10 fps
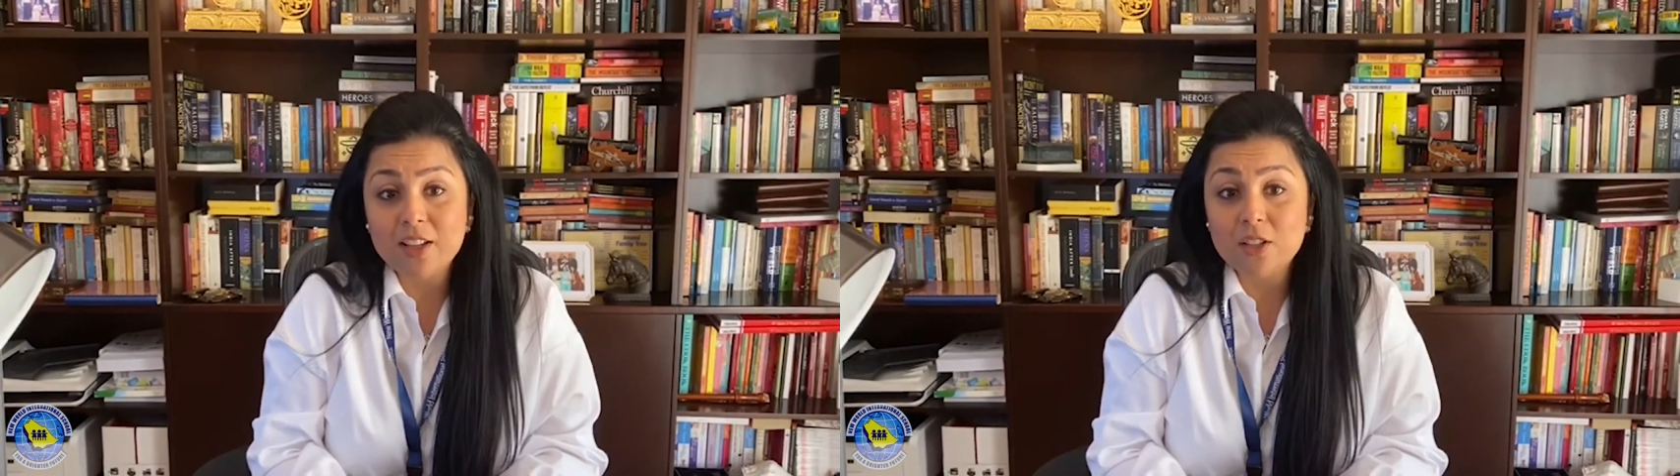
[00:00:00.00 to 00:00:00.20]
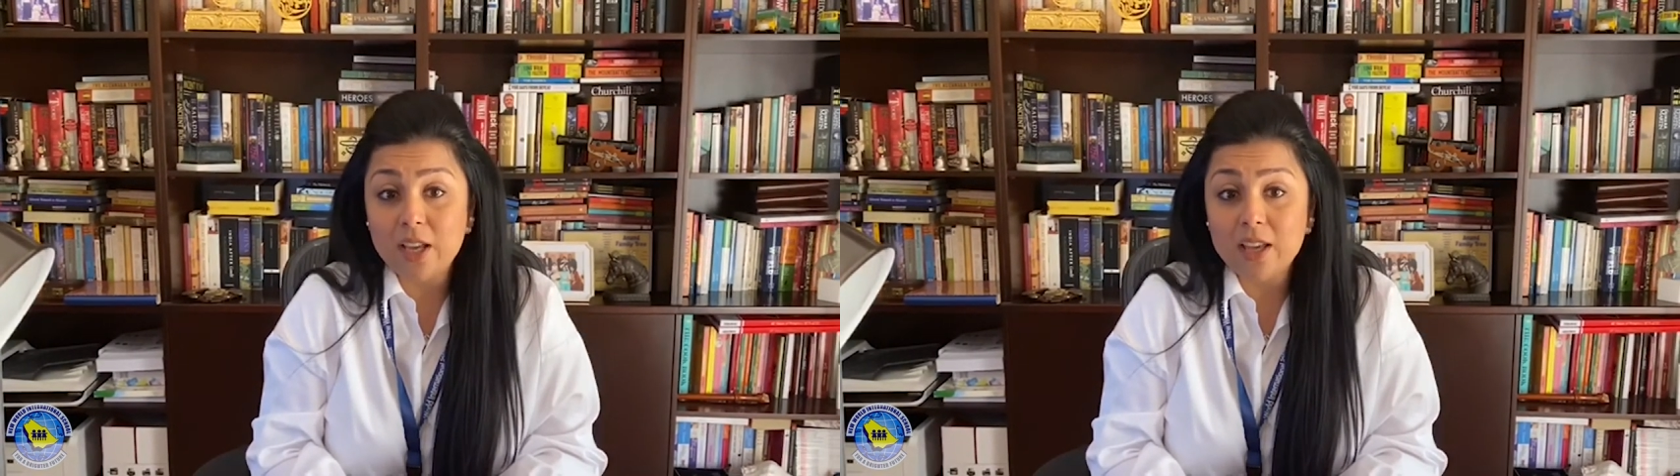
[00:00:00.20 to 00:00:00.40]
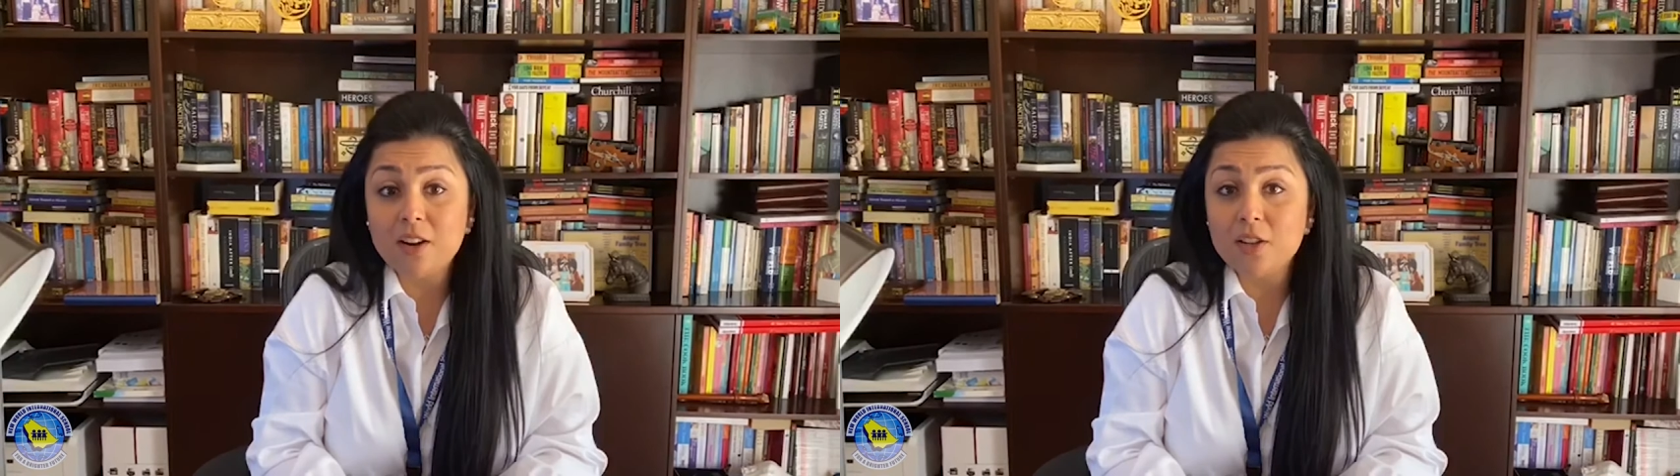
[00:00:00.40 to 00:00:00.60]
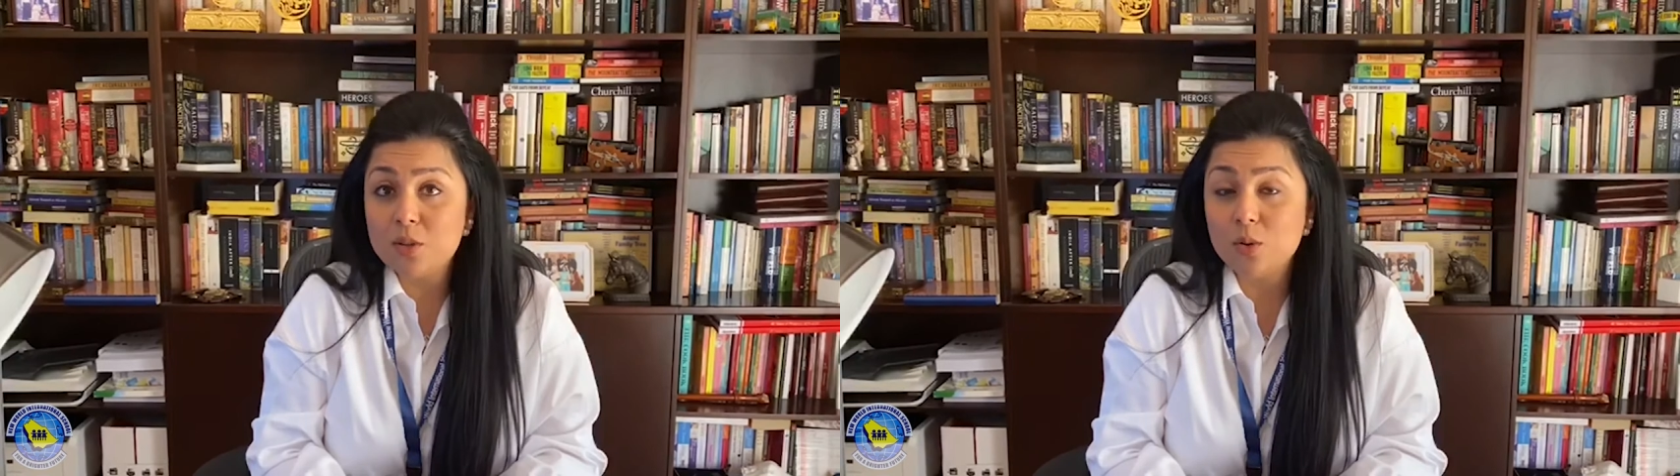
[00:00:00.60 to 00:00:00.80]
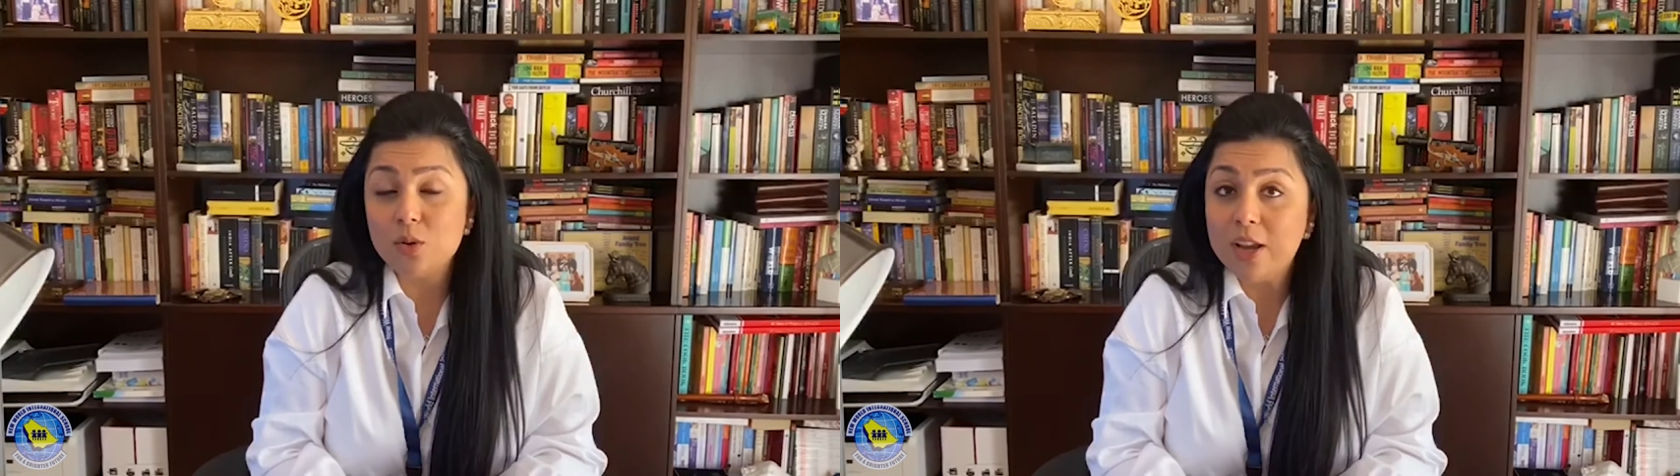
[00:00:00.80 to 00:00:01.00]
to get our
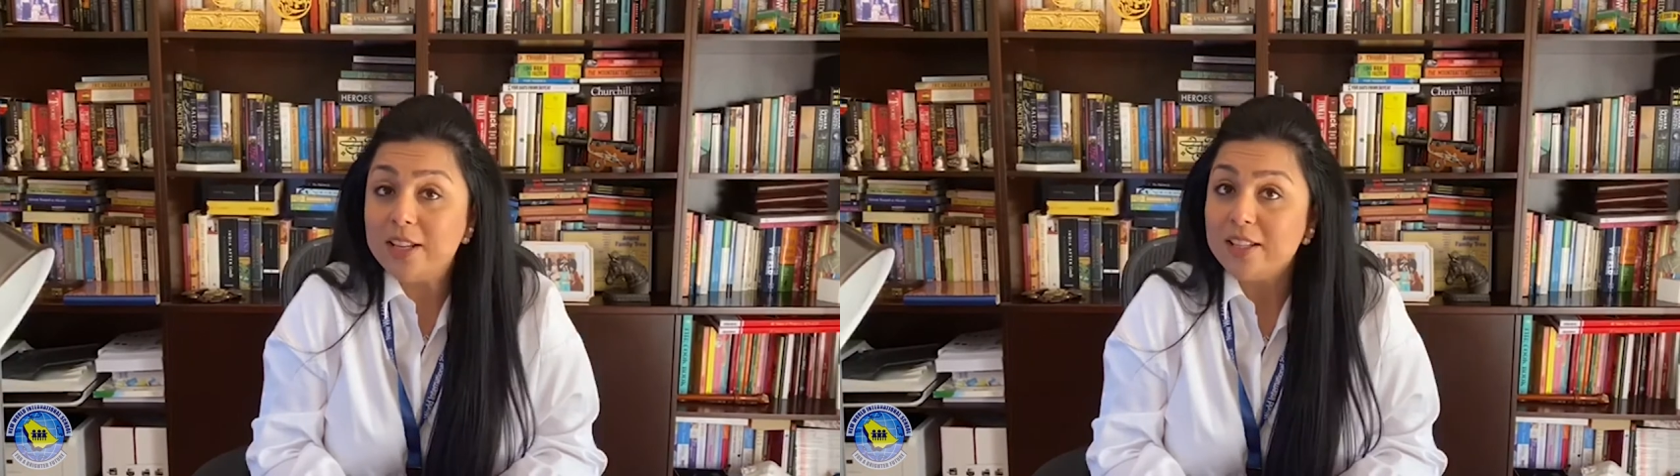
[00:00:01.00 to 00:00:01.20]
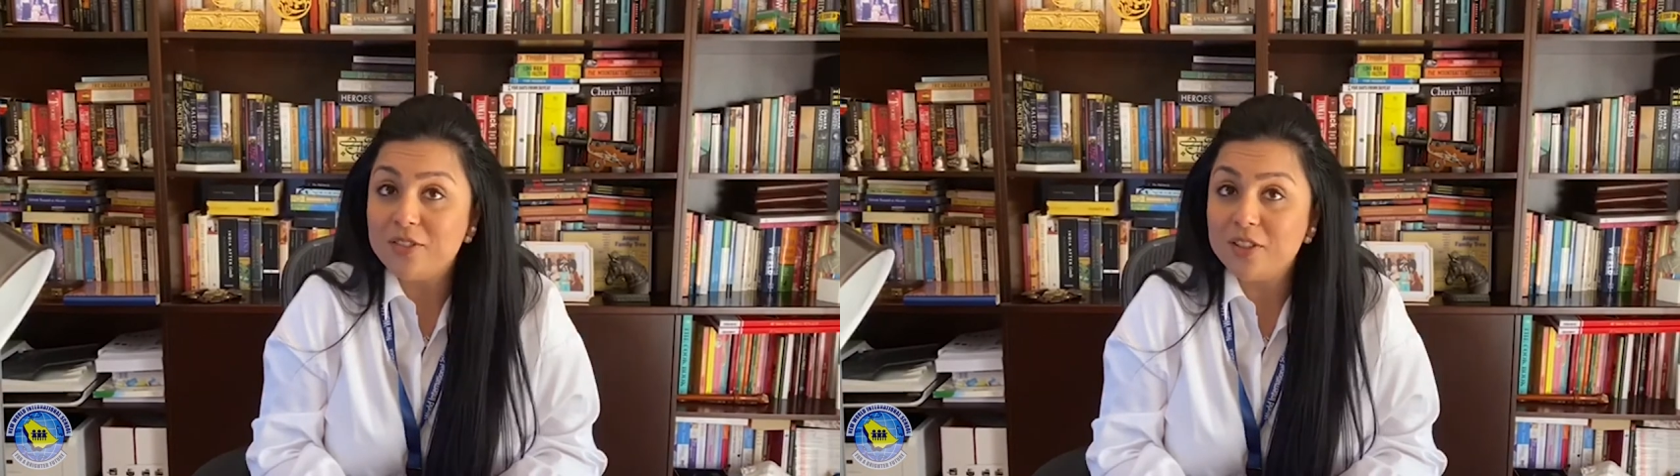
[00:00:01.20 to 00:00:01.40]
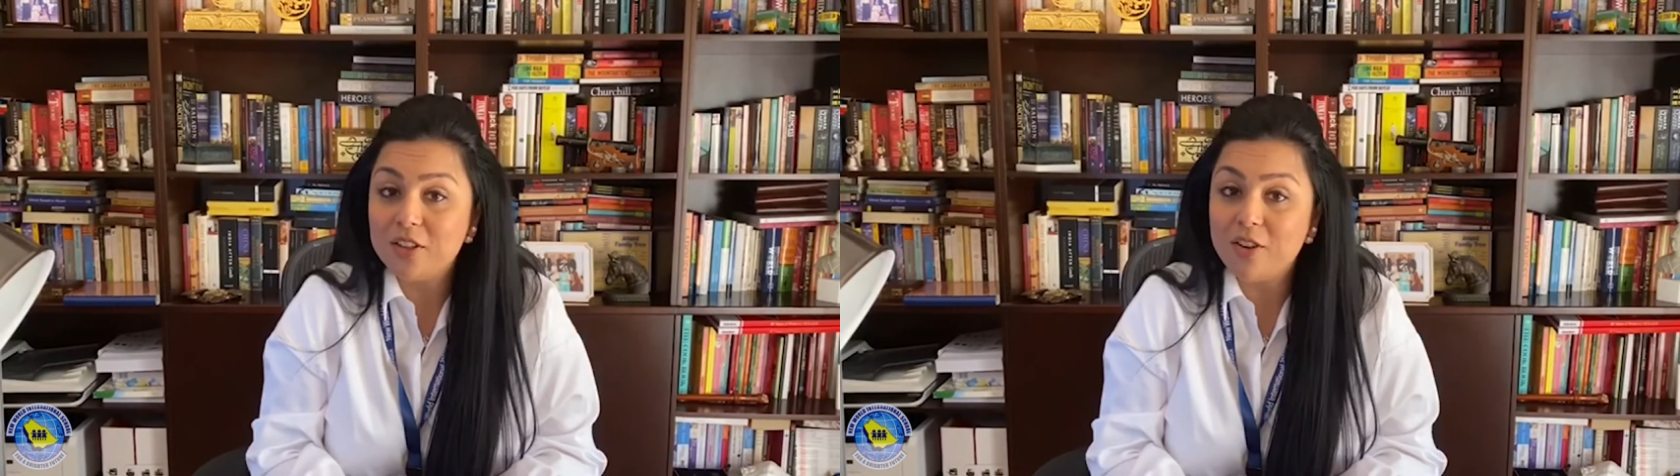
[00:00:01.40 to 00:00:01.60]
school ready for the